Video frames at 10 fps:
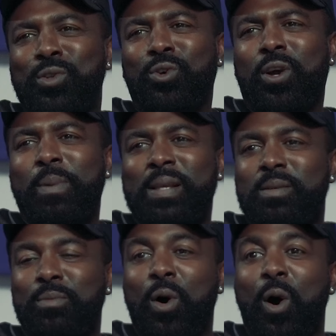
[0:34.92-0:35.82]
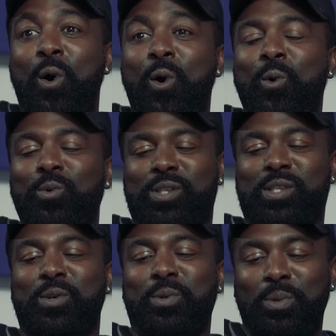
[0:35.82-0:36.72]
talk about some old
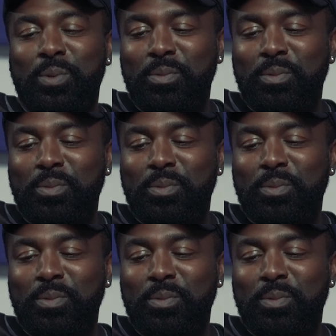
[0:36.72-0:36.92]
school.